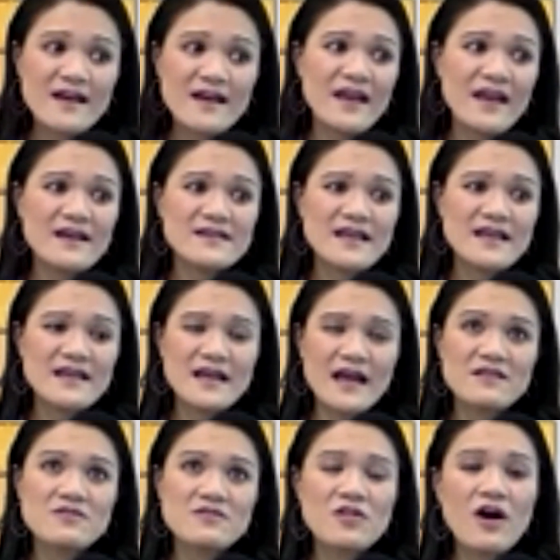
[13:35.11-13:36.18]
and and
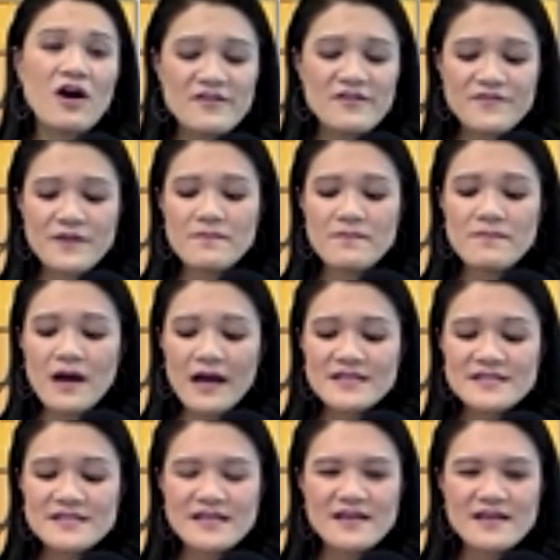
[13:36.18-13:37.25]
a lot of the
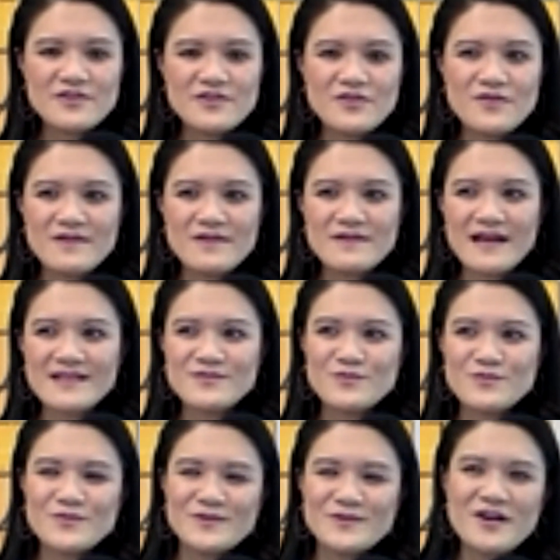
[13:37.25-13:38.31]
mindset, you know, as
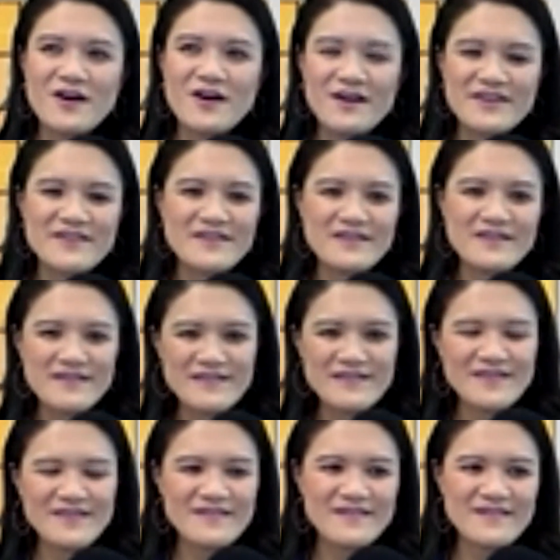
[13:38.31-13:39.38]
we were
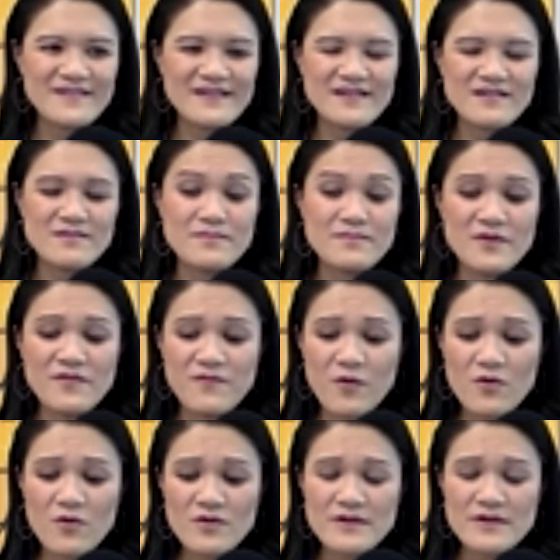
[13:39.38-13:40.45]
talking um,
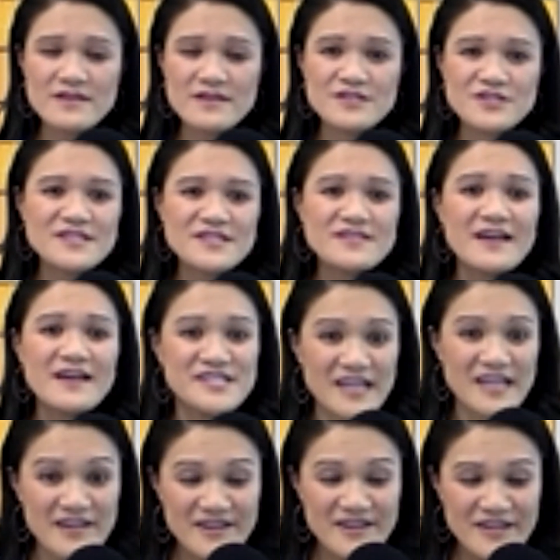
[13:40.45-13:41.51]
before it's just the
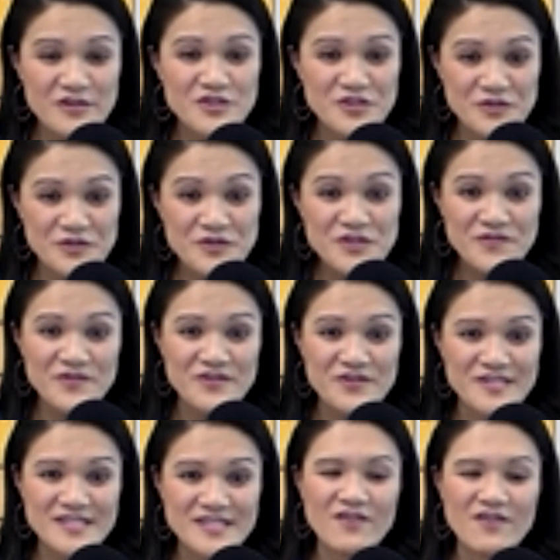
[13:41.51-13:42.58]
identity you choose for
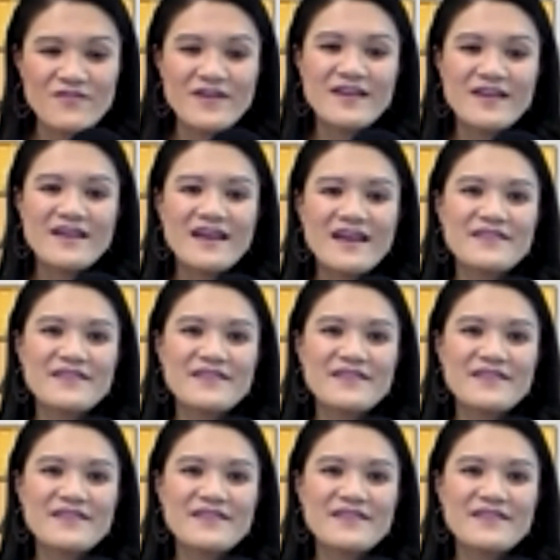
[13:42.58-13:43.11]
yourself mm-hmm.